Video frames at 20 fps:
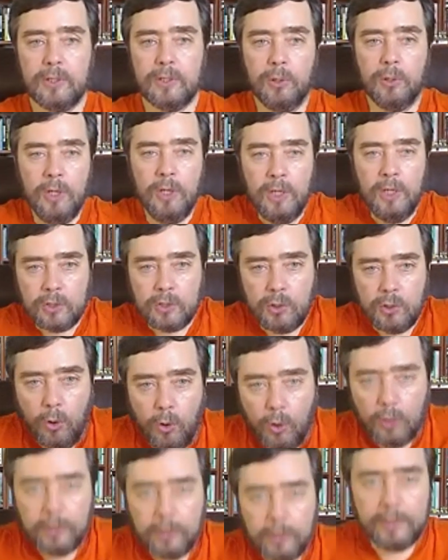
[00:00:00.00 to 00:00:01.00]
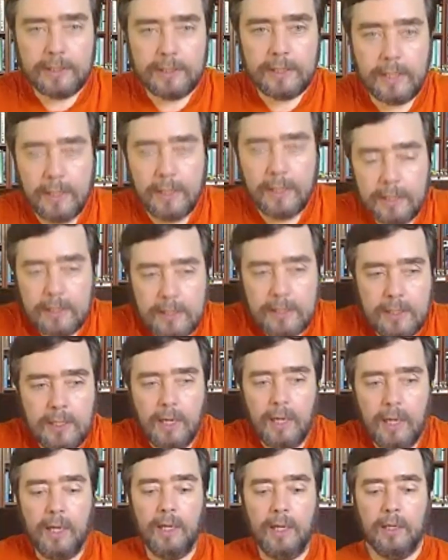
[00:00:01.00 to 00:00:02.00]
So all of these things,
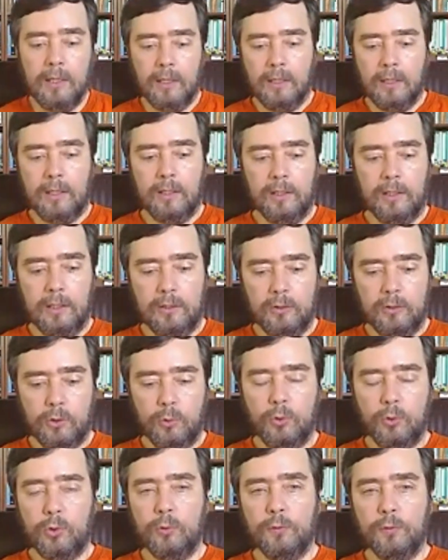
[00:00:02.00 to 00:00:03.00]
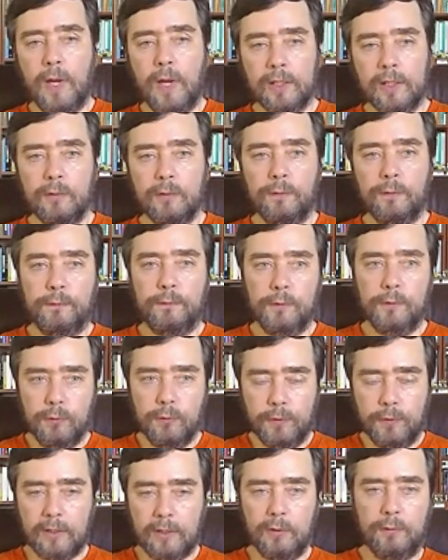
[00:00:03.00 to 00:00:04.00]
you've got
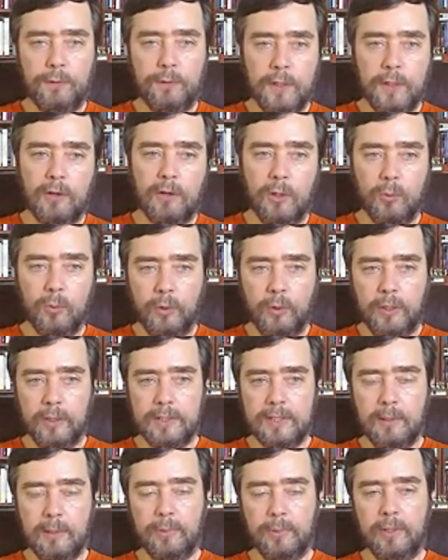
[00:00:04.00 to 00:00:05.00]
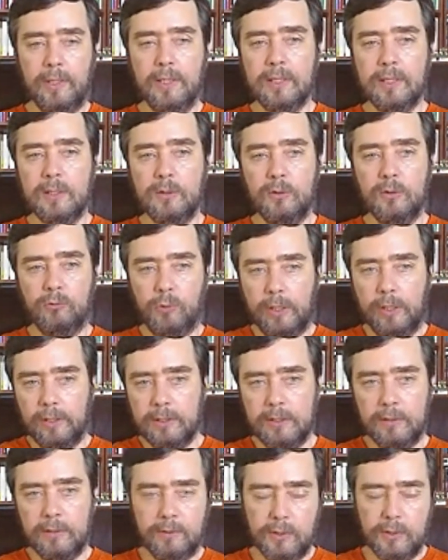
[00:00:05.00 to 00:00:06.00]
to figure out where something is
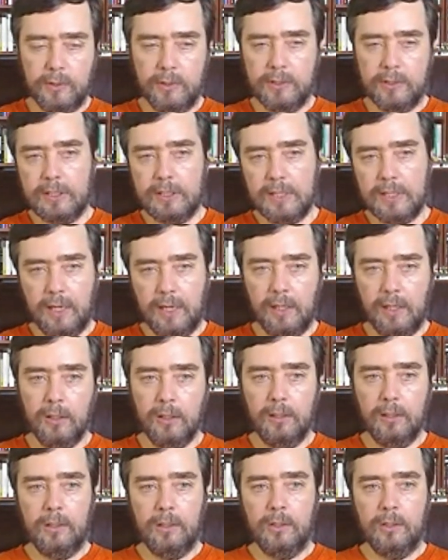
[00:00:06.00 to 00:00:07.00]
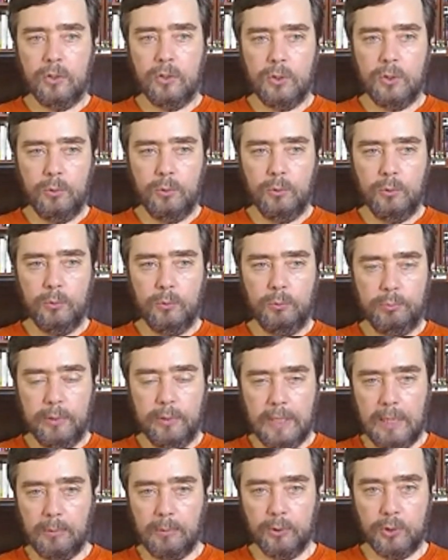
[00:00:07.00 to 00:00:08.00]
relative to this scale to
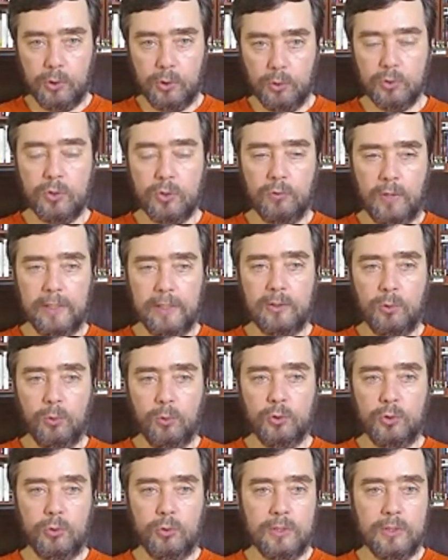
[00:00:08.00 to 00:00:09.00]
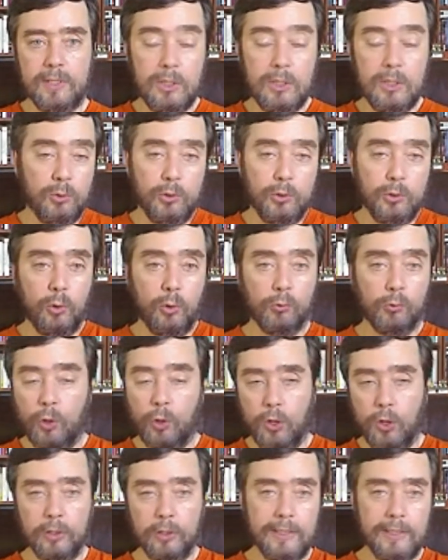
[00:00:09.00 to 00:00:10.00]
be able to use the right tools. You can see you can go
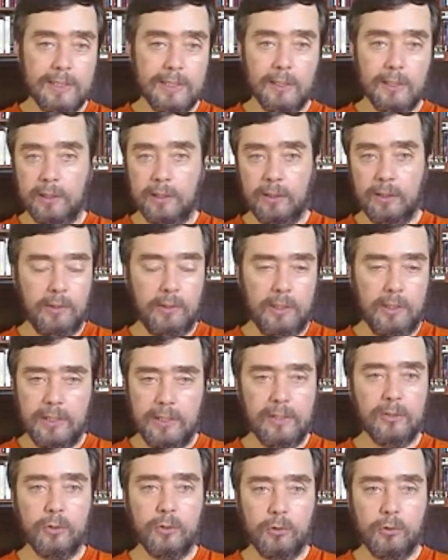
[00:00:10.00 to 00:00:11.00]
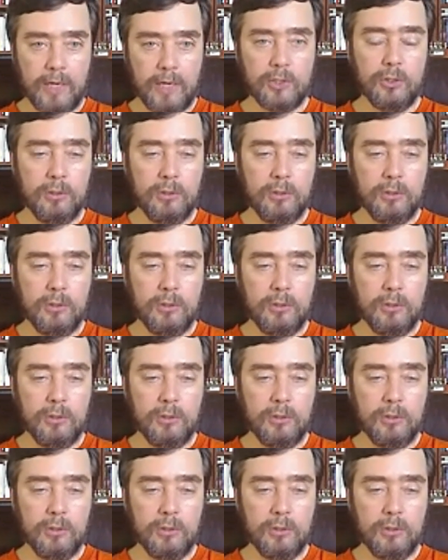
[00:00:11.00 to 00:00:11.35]
wrong easily in either direction.